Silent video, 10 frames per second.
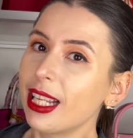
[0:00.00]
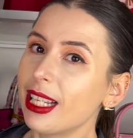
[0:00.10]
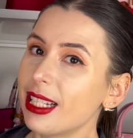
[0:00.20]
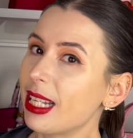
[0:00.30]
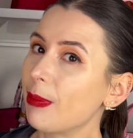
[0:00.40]

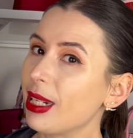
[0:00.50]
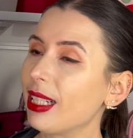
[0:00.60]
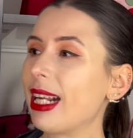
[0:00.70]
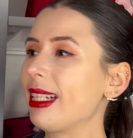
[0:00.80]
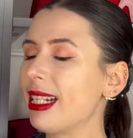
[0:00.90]
something
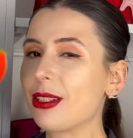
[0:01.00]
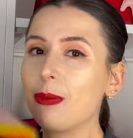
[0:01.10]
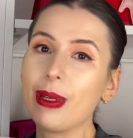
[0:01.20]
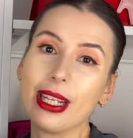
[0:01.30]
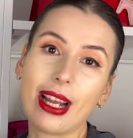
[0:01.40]
like this
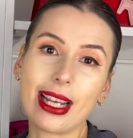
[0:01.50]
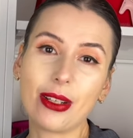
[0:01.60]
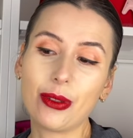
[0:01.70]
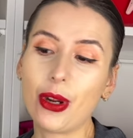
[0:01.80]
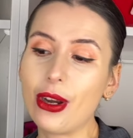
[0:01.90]
could be a nice
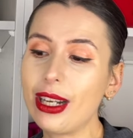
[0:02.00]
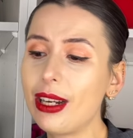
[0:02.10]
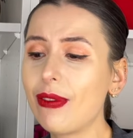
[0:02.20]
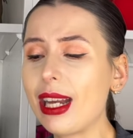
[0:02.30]
alternative.